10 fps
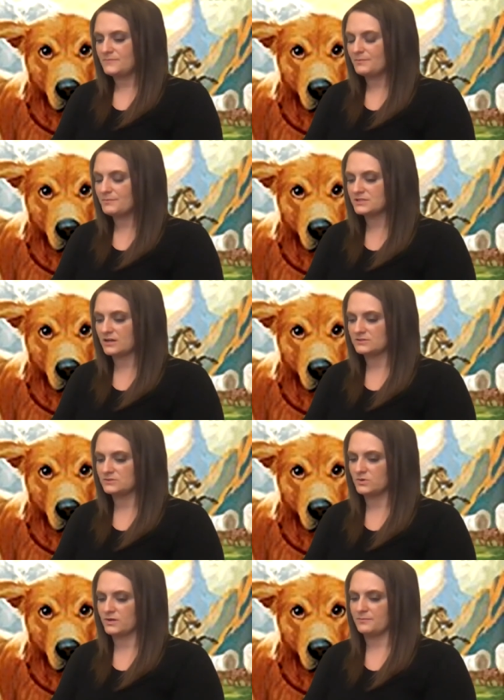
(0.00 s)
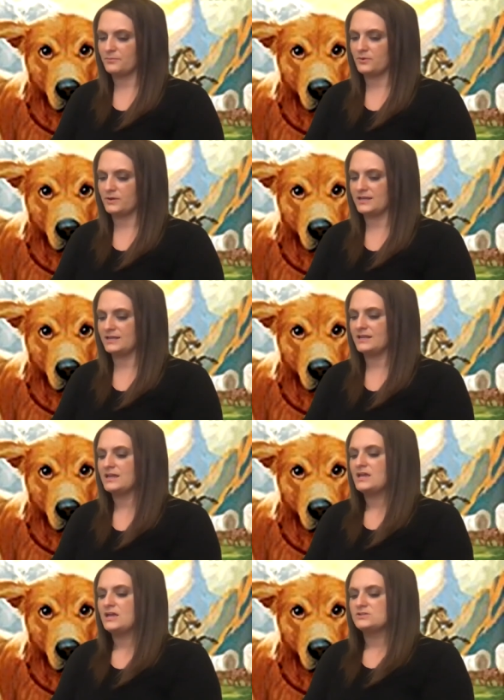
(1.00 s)
But Dr. Loring pointed
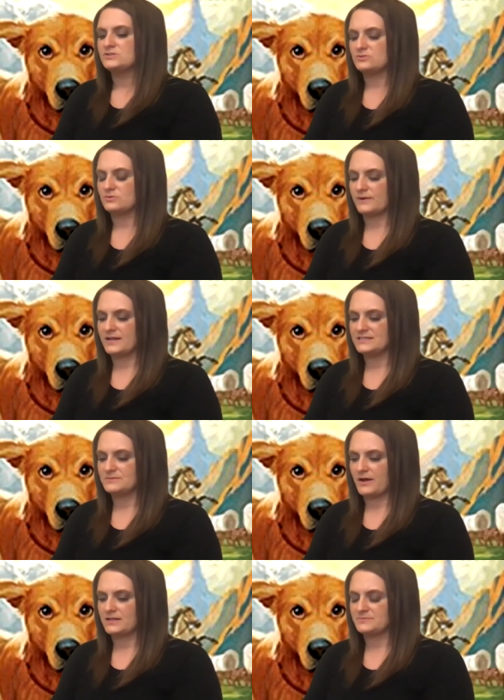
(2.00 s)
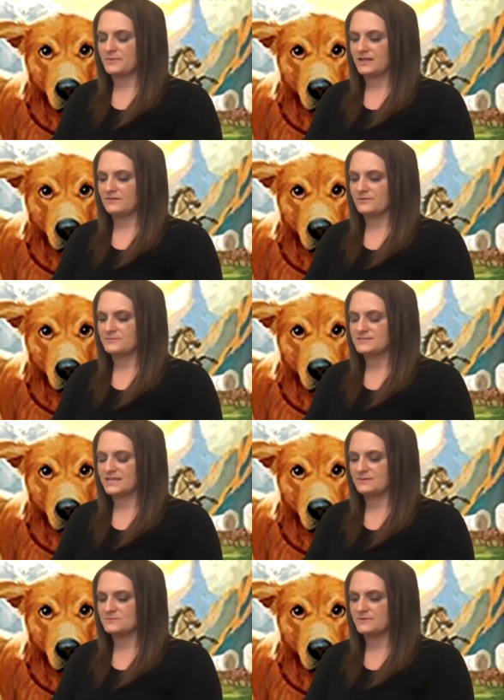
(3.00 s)
to the red spot spreading from
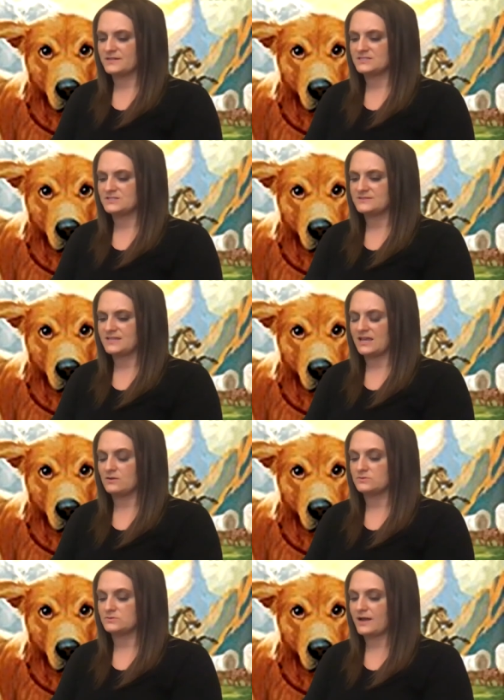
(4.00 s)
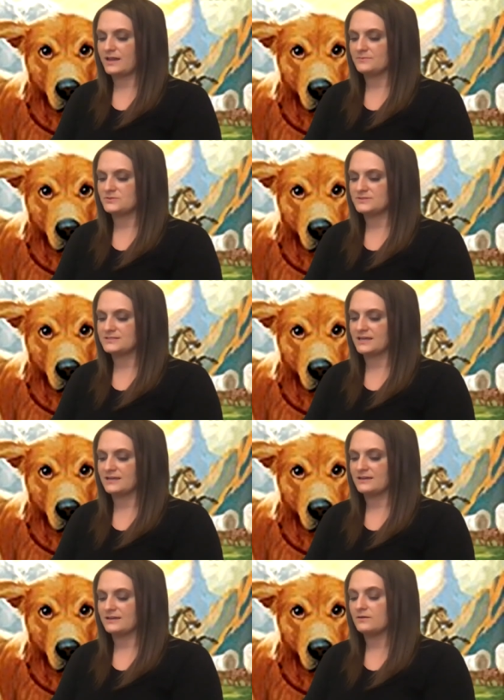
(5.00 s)
Sam's wrist to his ankles, right up to his leg,
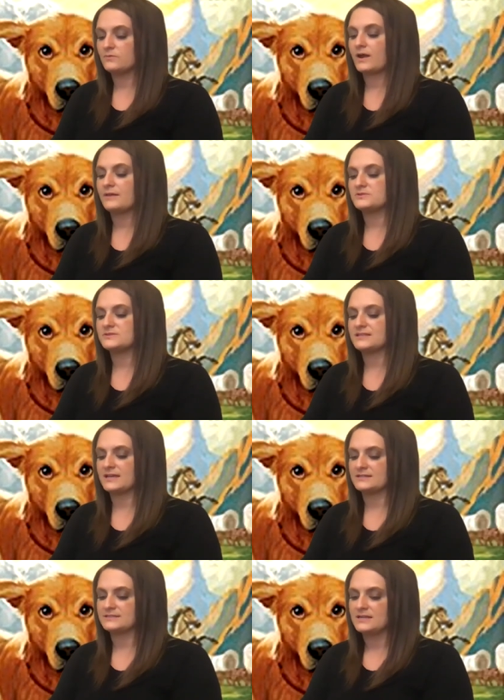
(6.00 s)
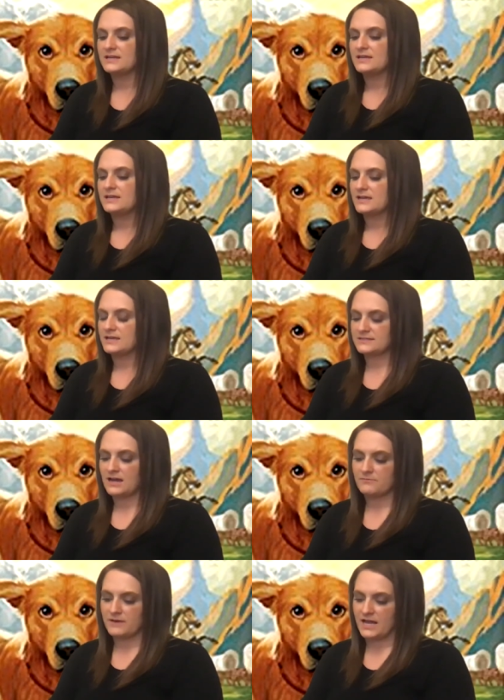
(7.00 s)
right up to his legs. He's
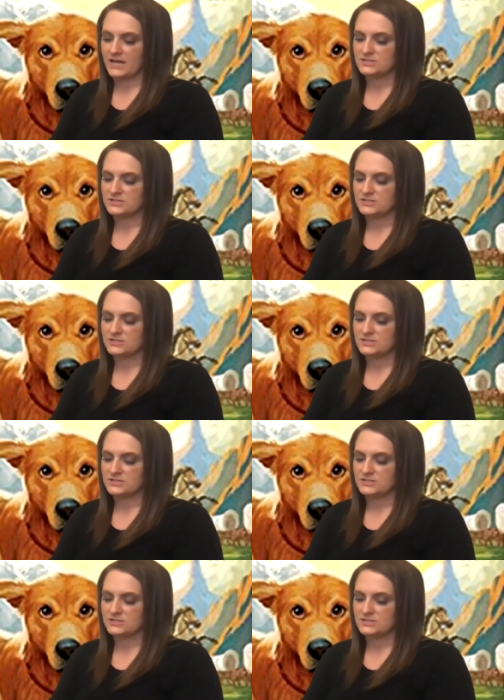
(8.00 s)
got rash.